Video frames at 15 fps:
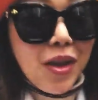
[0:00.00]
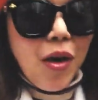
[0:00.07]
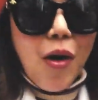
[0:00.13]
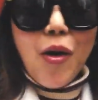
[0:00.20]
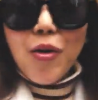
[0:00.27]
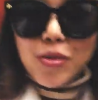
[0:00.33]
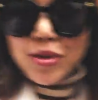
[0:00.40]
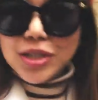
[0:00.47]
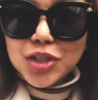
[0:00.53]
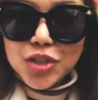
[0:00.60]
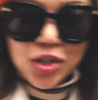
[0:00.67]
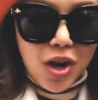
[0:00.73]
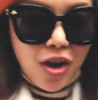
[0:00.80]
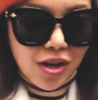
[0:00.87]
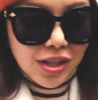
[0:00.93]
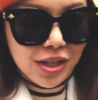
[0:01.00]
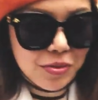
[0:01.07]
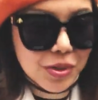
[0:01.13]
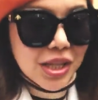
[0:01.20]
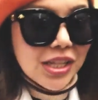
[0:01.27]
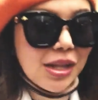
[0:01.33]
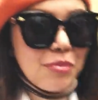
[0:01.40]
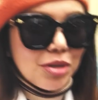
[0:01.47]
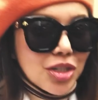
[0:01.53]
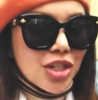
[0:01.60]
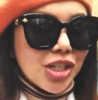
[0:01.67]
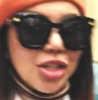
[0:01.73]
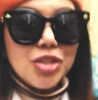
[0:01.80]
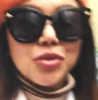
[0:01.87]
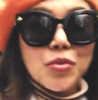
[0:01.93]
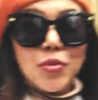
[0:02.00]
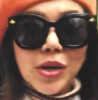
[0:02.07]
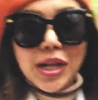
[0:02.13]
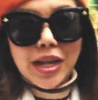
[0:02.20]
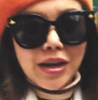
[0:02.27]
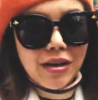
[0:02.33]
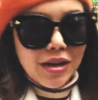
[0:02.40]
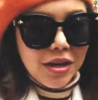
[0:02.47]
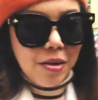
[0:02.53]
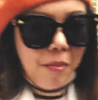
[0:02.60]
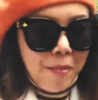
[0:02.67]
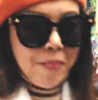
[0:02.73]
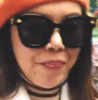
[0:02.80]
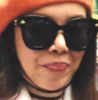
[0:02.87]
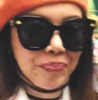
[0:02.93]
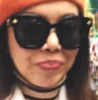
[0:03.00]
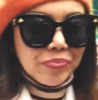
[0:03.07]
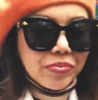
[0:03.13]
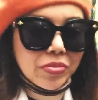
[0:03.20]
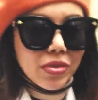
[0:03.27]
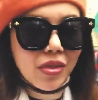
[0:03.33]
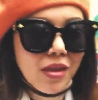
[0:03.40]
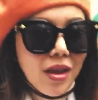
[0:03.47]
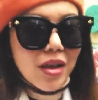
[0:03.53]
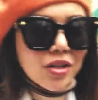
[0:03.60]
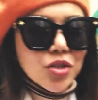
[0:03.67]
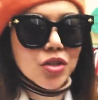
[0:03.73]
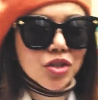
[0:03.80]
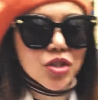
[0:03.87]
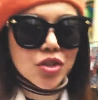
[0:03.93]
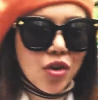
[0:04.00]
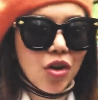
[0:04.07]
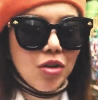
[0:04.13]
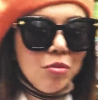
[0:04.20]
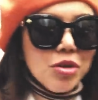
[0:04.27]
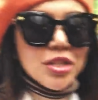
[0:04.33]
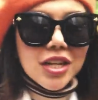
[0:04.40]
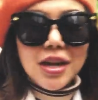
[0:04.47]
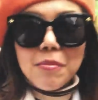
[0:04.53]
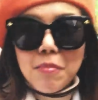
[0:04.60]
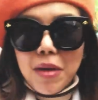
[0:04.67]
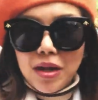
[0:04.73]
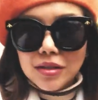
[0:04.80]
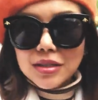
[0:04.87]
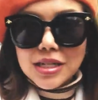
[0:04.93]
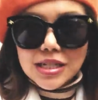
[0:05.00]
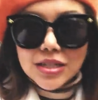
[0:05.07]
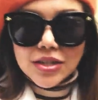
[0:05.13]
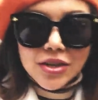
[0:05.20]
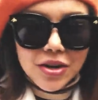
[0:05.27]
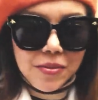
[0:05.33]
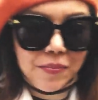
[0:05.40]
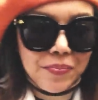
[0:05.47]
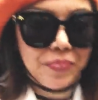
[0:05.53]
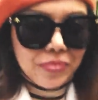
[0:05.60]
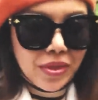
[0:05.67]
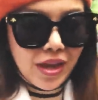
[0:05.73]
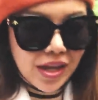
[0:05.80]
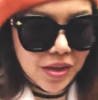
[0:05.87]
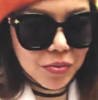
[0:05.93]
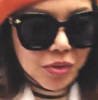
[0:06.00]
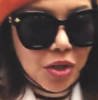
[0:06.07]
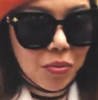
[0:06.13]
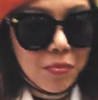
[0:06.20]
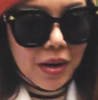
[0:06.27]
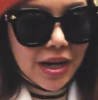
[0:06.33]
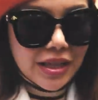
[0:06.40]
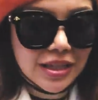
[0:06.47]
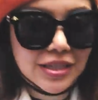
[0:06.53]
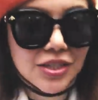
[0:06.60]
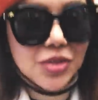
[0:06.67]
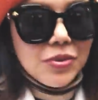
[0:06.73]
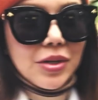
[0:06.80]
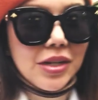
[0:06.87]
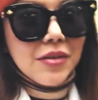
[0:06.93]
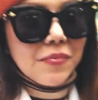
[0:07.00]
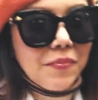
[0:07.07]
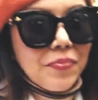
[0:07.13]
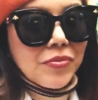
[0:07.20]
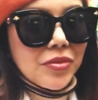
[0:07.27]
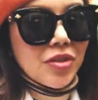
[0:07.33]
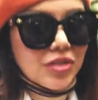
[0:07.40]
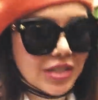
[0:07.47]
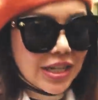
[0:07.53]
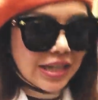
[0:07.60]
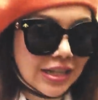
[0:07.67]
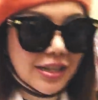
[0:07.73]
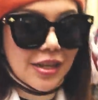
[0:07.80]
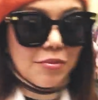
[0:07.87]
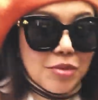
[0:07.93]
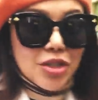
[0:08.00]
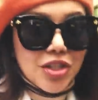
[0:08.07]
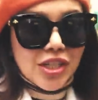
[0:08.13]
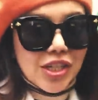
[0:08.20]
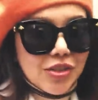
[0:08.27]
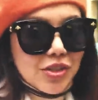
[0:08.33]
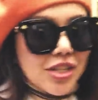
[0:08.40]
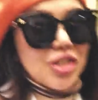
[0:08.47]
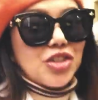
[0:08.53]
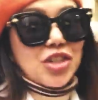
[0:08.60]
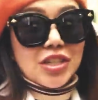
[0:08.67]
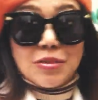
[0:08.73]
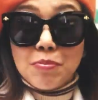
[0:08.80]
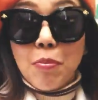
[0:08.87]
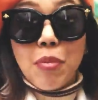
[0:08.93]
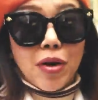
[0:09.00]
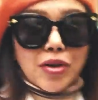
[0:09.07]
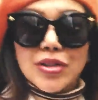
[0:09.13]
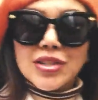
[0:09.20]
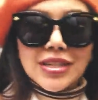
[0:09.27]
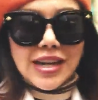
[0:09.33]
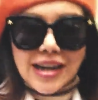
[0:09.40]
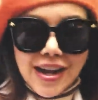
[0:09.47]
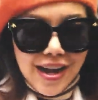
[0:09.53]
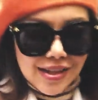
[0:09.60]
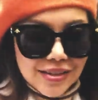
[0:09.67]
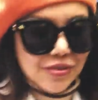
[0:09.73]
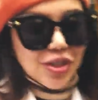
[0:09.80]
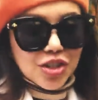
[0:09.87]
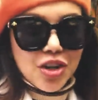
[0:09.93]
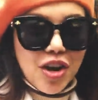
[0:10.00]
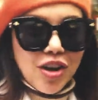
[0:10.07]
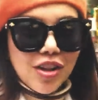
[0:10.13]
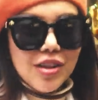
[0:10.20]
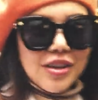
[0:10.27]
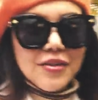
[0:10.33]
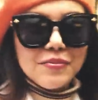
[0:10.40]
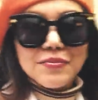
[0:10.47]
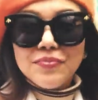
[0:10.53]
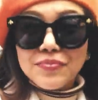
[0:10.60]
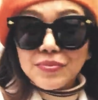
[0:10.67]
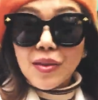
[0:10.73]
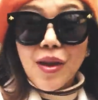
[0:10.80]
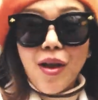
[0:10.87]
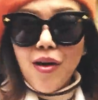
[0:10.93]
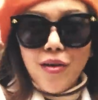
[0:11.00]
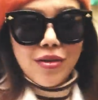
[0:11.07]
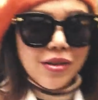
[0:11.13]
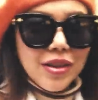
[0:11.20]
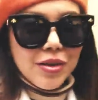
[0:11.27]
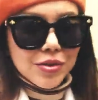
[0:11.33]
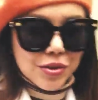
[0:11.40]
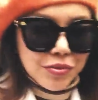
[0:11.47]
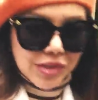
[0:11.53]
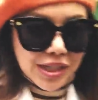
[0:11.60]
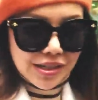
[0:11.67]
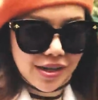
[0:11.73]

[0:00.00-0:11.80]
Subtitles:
Oh, the chocolate with the limoncello is really good. So it's almost like a Malteser. And then when you bite into it, there's like limoncello that's just bursting out of the chocolate. Oh, that was really